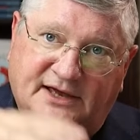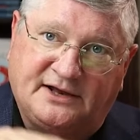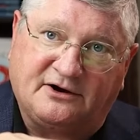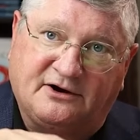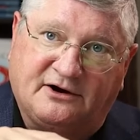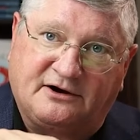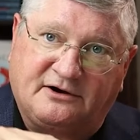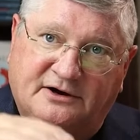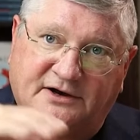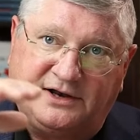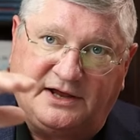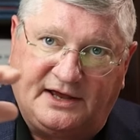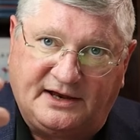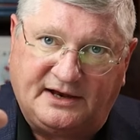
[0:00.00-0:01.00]
NR
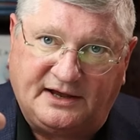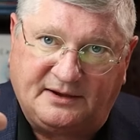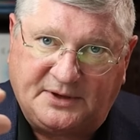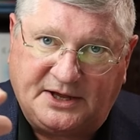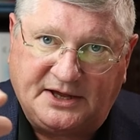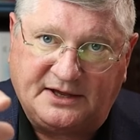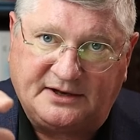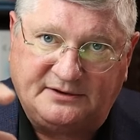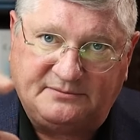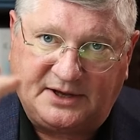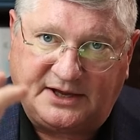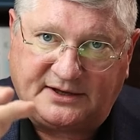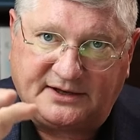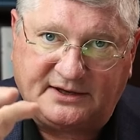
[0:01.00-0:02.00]
and NMN
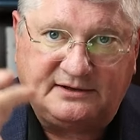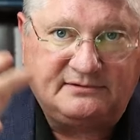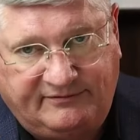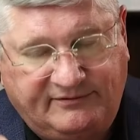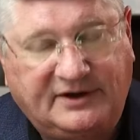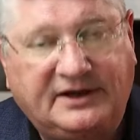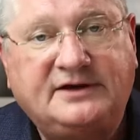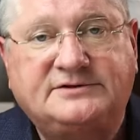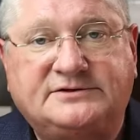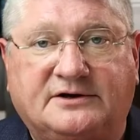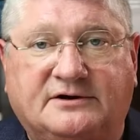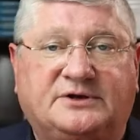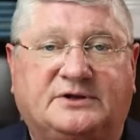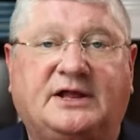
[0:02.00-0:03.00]
make it even
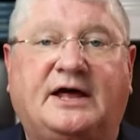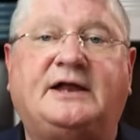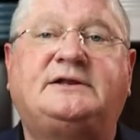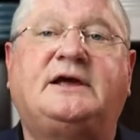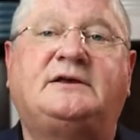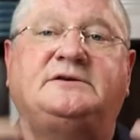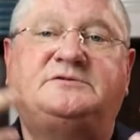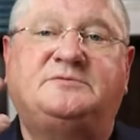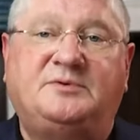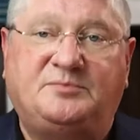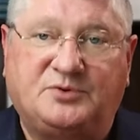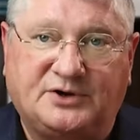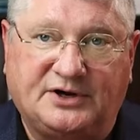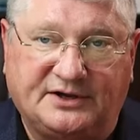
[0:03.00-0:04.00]
easier. So a lot of times you'll be
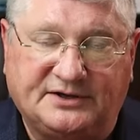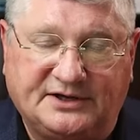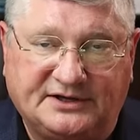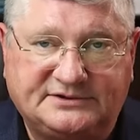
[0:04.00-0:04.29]
put on